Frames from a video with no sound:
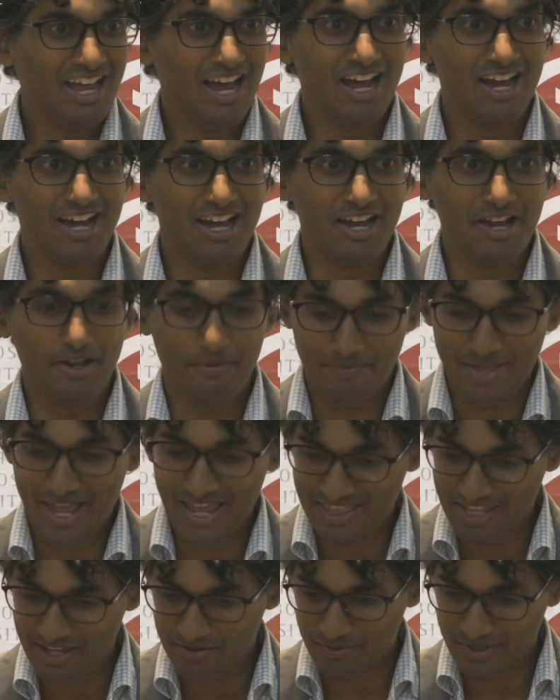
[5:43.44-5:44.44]

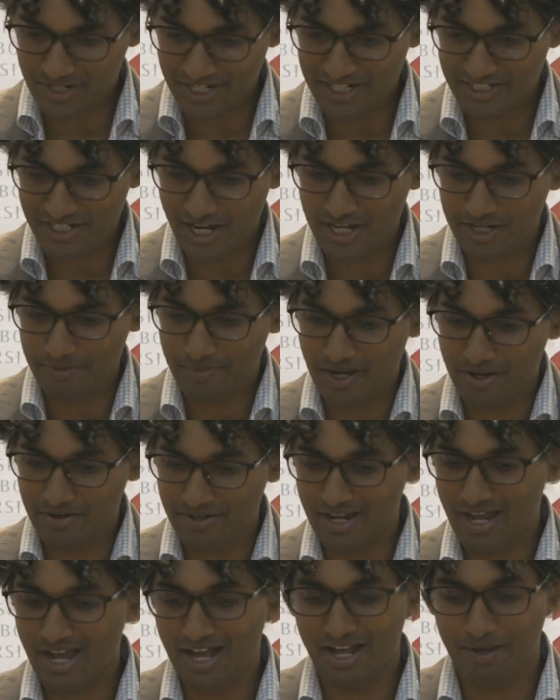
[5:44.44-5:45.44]
And then we're going to talk
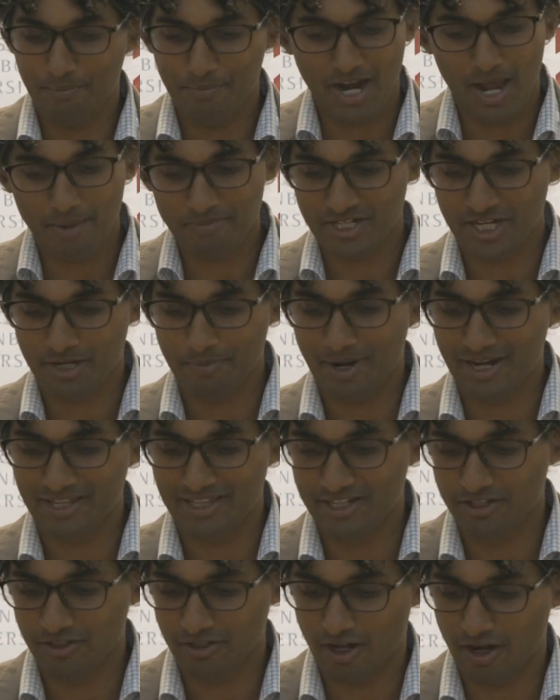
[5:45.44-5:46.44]
about monopsony by
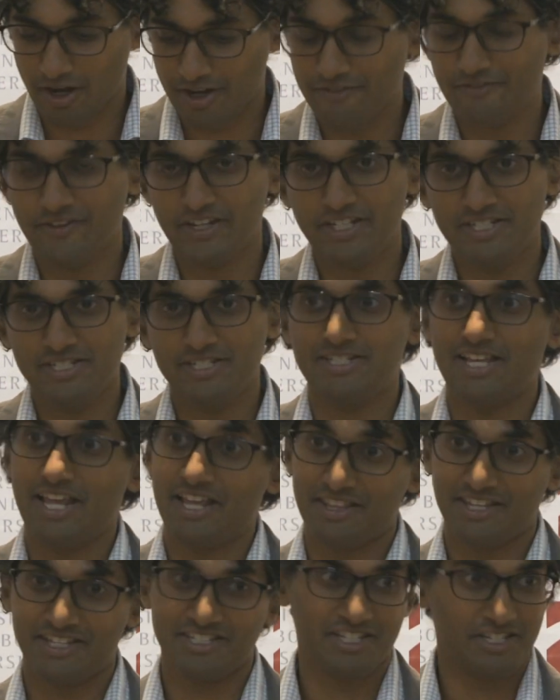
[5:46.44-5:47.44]
legal artifice,
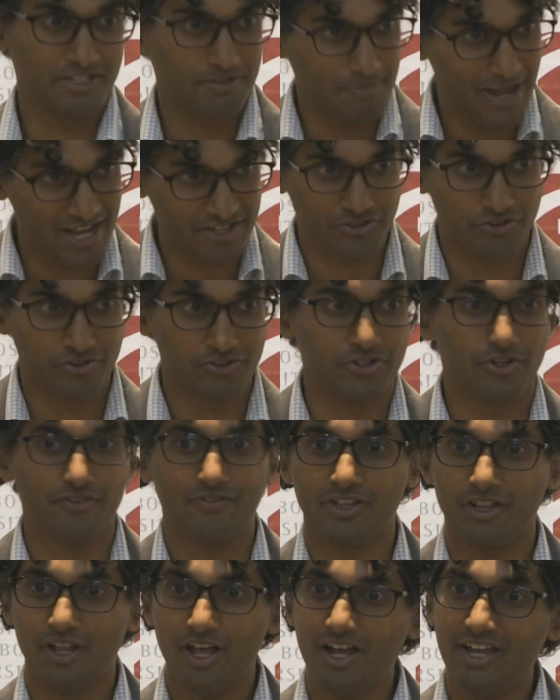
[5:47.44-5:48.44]
and this is master and
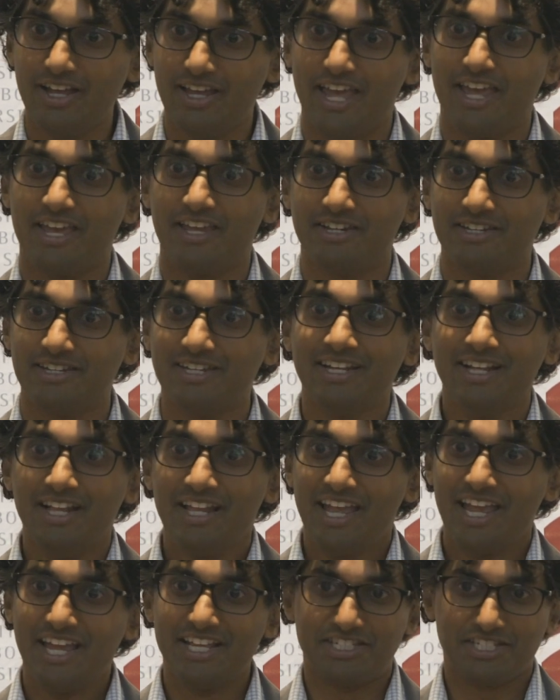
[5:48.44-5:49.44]
servant law, and
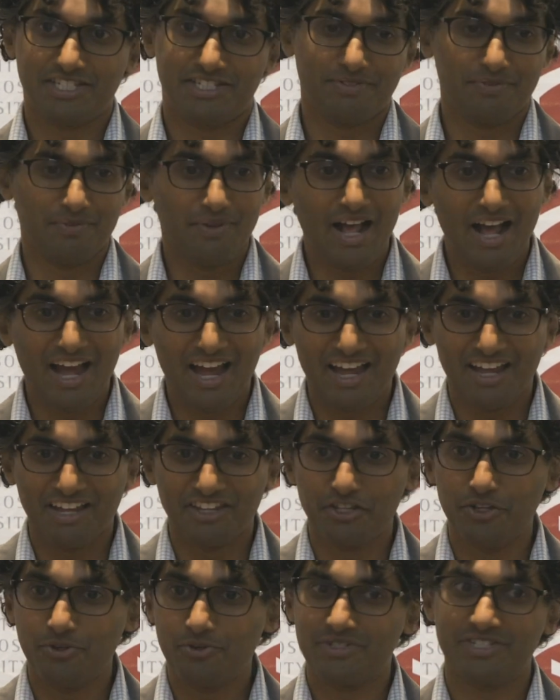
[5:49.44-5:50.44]
its
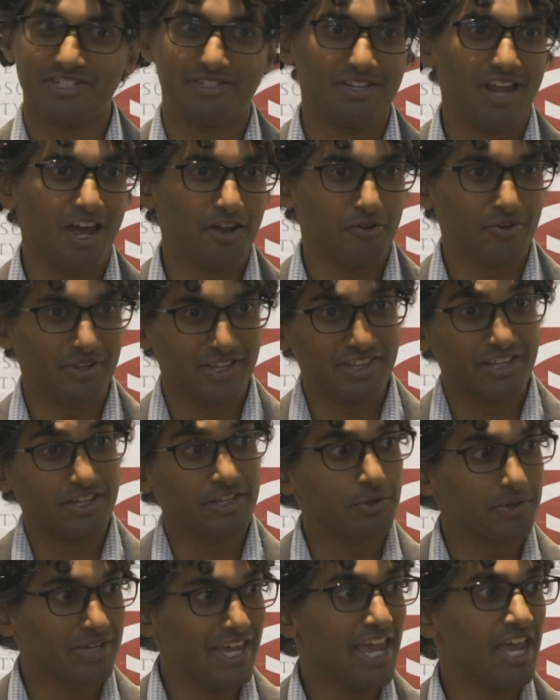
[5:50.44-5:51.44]
use not only in
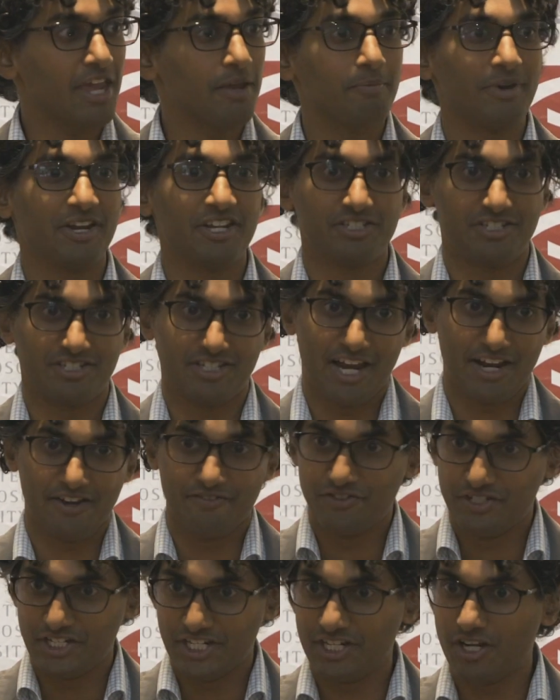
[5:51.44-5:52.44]
the UK, but its kind
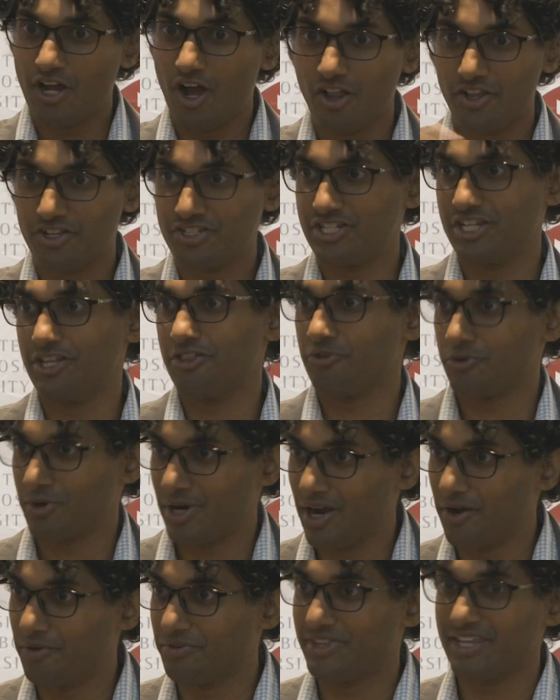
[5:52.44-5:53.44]
of genealogy
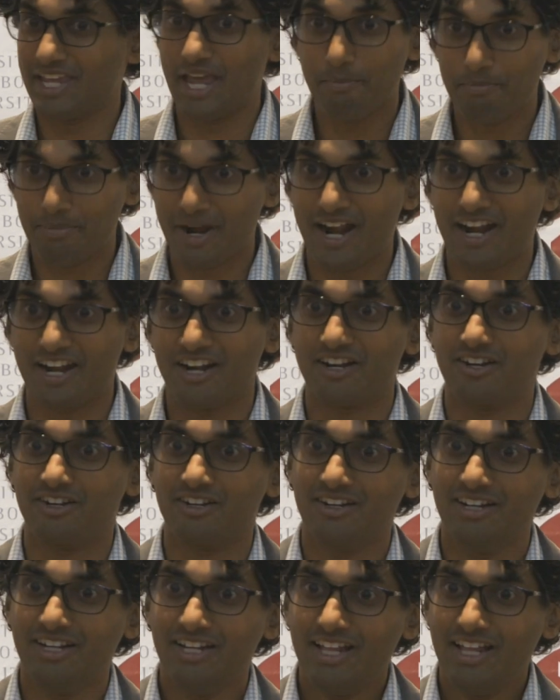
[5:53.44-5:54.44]
throughout the
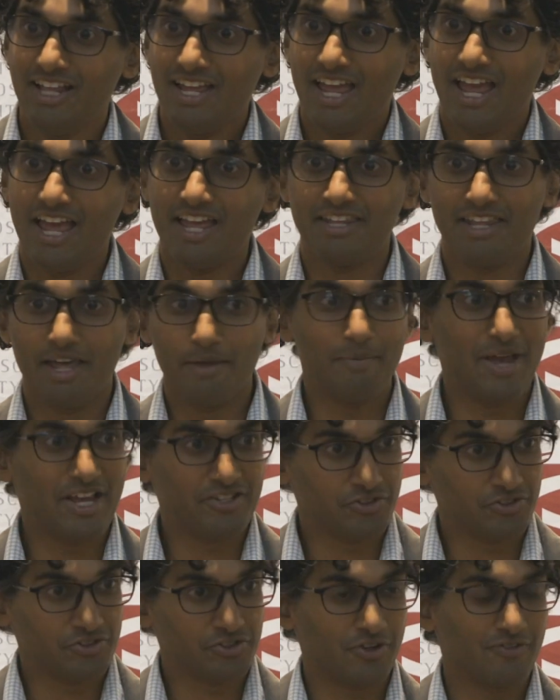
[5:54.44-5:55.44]
empire, and that
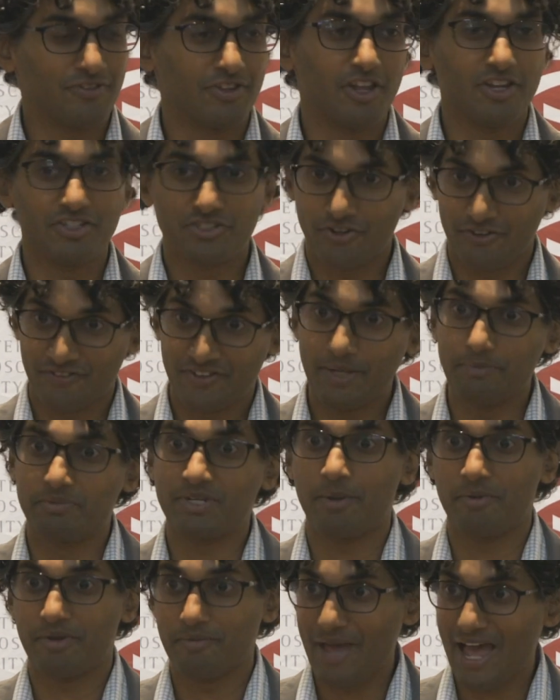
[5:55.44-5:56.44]
master and servant law sort of keeps
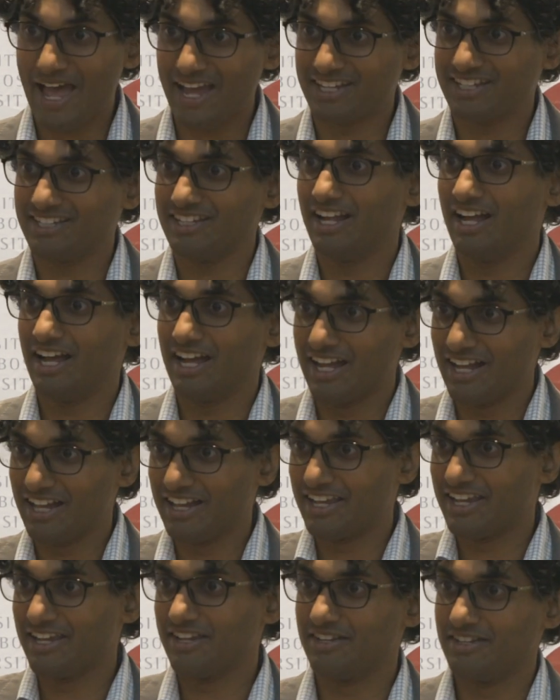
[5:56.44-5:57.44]
coming back
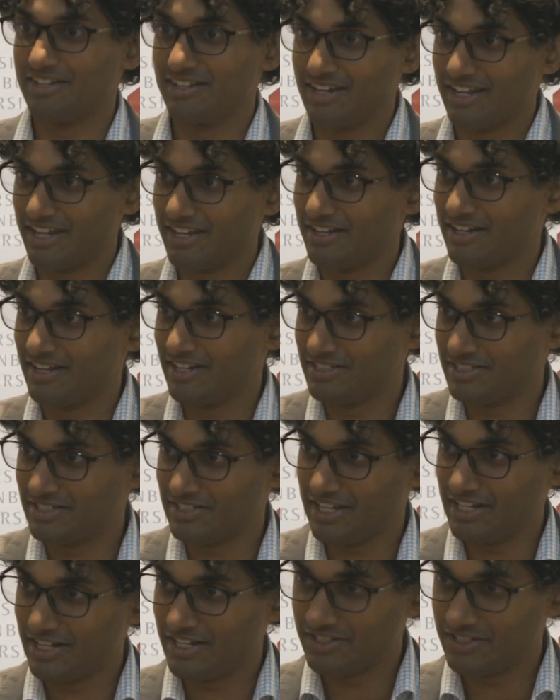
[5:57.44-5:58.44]
it's